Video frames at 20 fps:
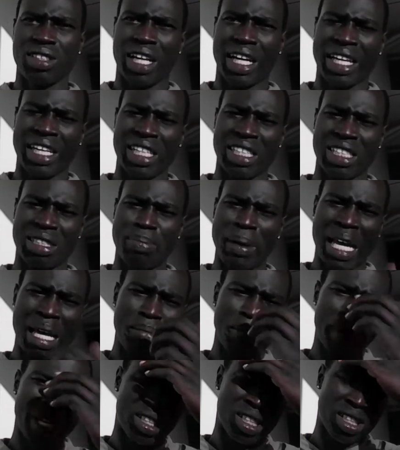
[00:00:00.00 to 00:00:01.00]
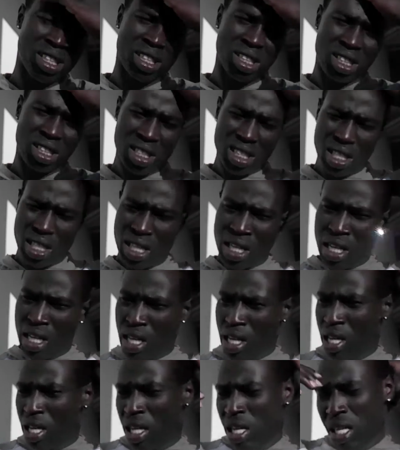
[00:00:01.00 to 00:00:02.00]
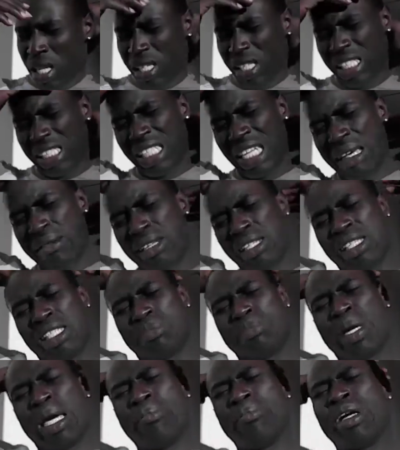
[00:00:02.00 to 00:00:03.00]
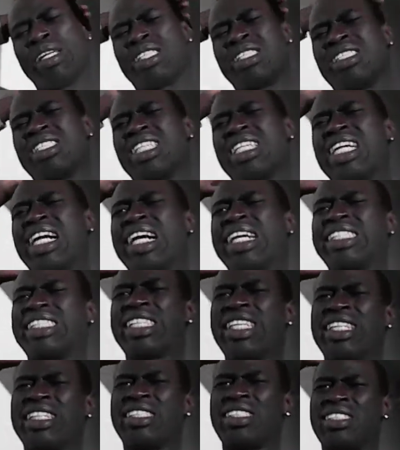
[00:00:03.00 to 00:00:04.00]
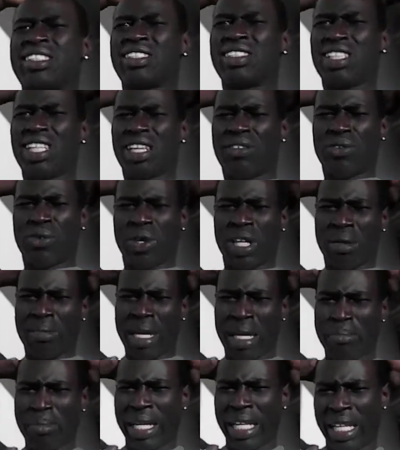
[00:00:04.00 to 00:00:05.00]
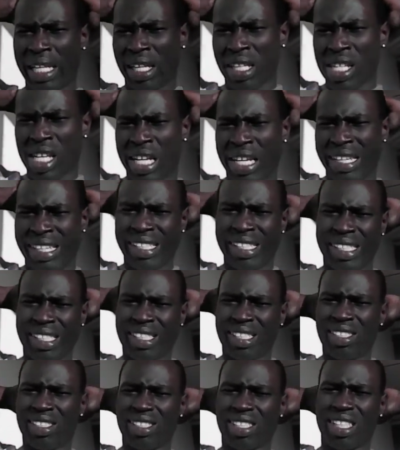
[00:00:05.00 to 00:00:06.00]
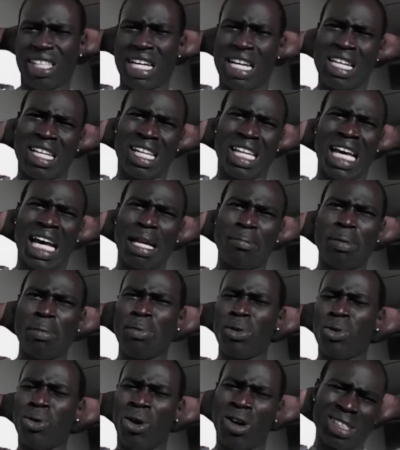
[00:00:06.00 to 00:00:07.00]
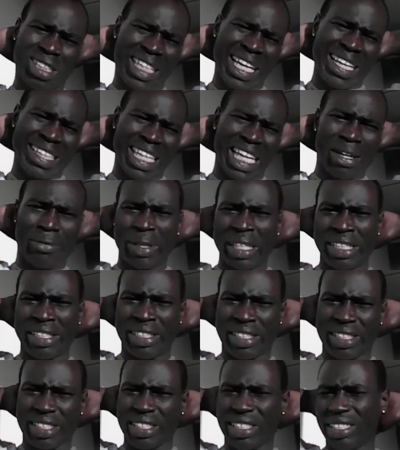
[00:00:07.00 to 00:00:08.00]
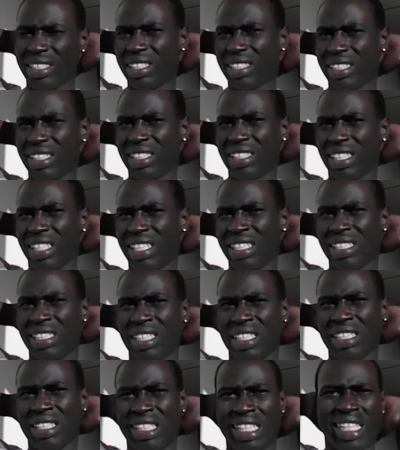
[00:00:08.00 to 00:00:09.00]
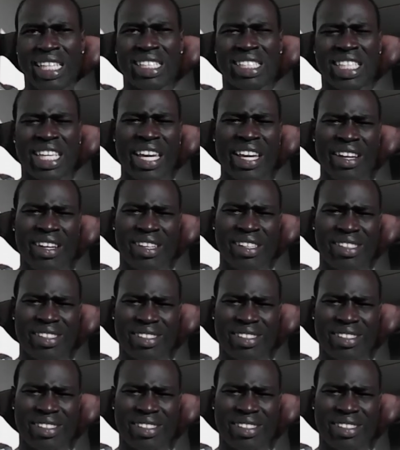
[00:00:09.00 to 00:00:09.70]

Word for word: I get a spam message. The spam message, the guy says, if you want to make money online, and a lot of people won't take that risk because they, they get scared.